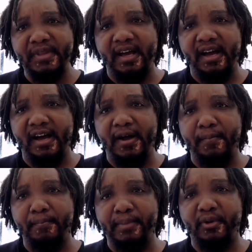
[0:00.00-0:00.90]

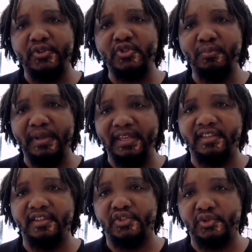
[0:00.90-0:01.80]
but also
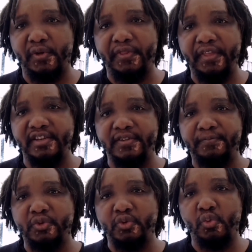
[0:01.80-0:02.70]
making sure that
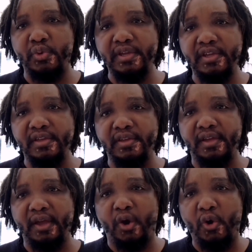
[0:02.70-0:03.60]
we
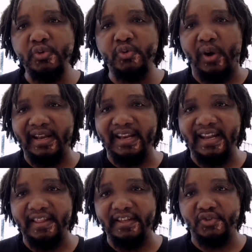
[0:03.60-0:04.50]
hold one
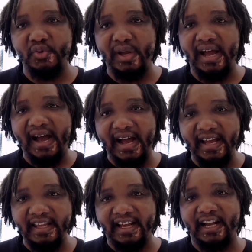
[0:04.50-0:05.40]
another to a
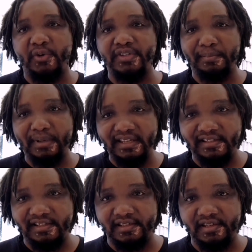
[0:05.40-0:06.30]
high
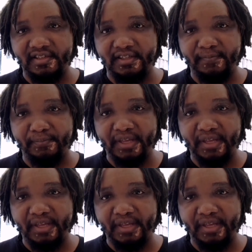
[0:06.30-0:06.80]
accountability system,